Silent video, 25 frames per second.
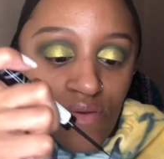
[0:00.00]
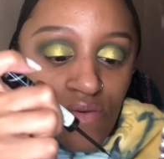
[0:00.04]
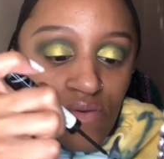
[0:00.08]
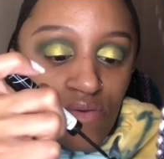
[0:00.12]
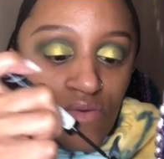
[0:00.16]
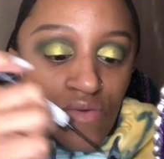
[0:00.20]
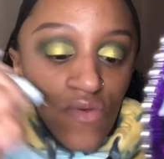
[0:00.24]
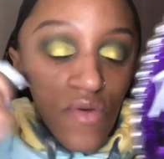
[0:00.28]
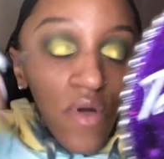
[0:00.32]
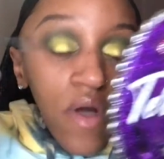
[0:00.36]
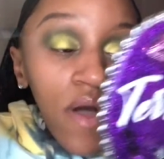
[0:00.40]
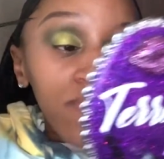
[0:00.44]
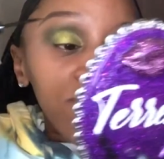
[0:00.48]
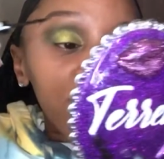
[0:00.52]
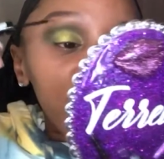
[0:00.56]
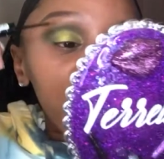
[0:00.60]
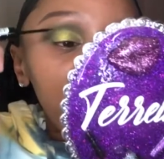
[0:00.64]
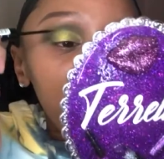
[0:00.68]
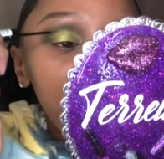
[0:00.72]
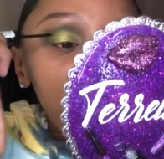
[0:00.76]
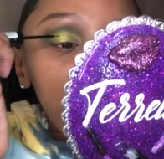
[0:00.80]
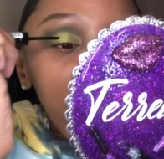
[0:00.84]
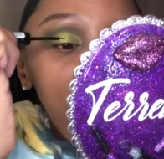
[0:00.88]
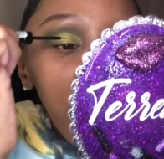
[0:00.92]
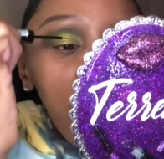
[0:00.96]
So I'm just
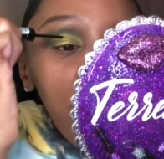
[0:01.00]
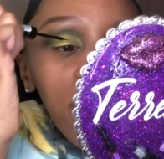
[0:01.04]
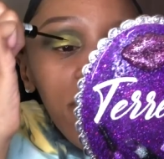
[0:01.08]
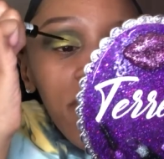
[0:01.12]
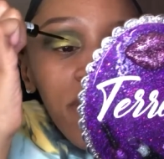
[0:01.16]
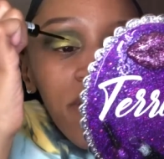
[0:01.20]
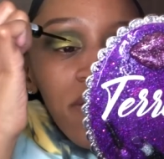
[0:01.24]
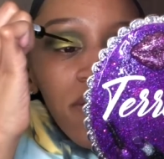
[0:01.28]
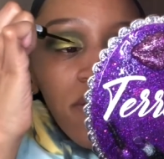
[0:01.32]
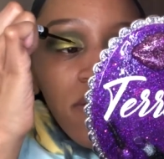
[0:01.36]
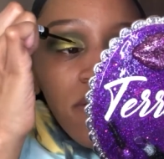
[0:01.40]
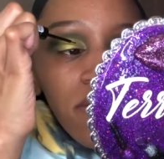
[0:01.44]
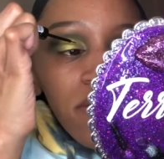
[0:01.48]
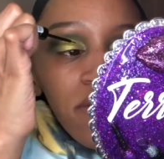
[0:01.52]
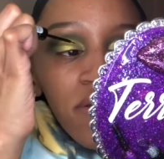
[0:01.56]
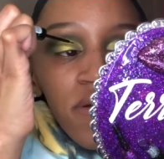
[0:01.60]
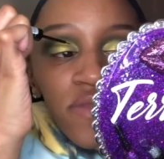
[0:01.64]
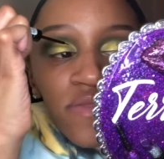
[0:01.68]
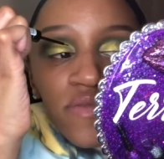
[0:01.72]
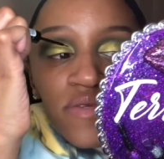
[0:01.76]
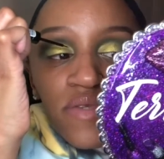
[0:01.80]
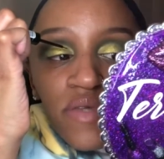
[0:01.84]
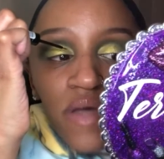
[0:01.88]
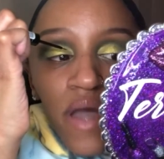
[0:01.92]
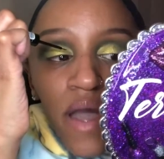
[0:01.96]
gonna go here at
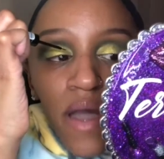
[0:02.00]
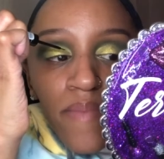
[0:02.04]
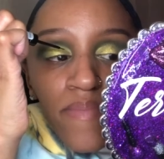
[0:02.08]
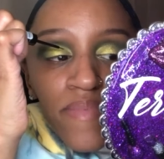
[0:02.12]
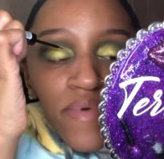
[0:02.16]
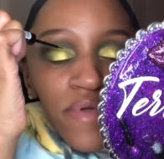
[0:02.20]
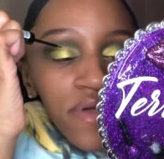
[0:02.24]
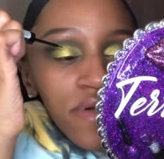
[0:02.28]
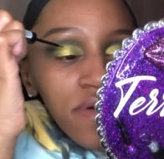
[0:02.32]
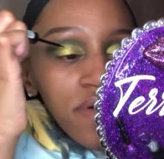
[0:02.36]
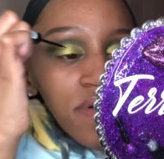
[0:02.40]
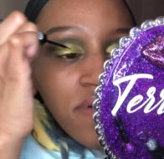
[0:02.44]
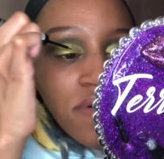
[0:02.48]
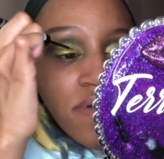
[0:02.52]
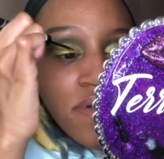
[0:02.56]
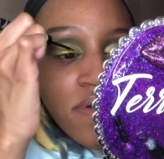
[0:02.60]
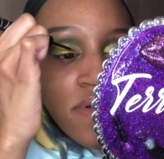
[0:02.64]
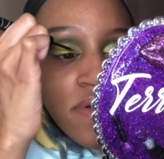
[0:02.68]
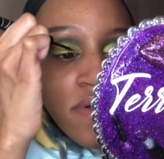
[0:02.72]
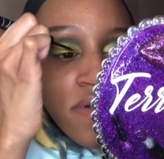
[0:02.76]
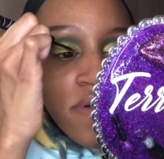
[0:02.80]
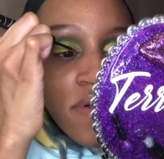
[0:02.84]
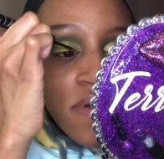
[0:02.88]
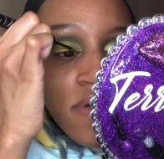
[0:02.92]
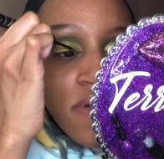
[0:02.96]
the top here,
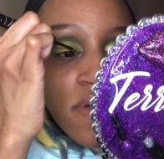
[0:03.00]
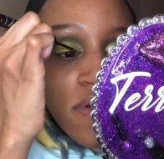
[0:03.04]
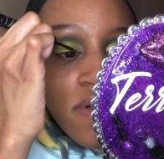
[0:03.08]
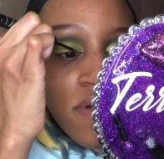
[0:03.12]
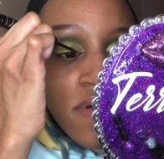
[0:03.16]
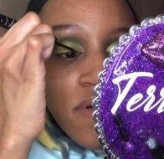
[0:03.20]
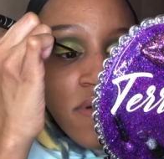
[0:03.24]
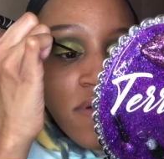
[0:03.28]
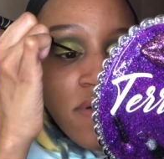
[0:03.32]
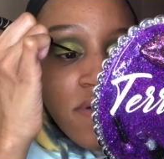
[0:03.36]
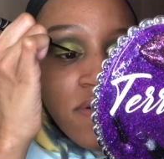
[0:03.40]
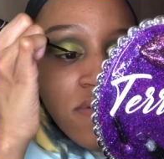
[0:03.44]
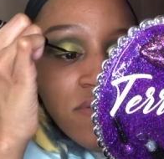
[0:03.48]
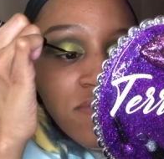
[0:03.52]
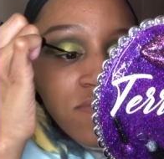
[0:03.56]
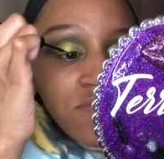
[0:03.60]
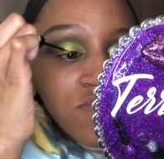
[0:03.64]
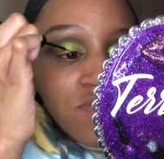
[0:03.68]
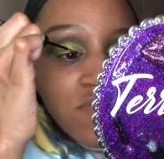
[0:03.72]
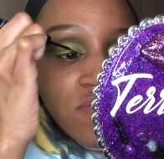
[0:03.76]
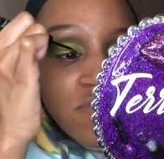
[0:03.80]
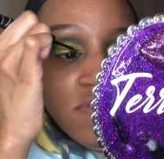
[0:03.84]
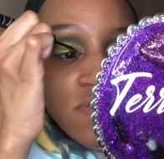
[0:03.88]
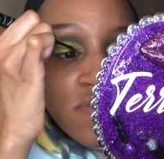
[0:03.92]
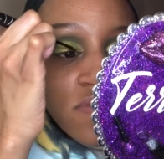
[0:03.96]
and
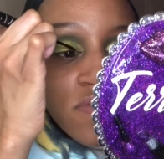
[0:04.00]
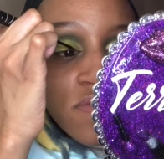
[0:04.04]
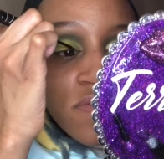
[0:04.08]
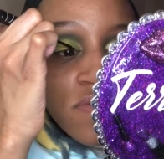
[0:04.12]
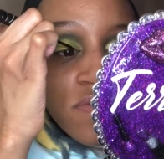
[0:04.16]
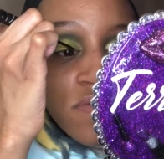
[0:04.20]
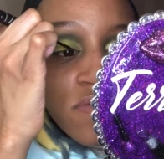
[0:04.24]
just.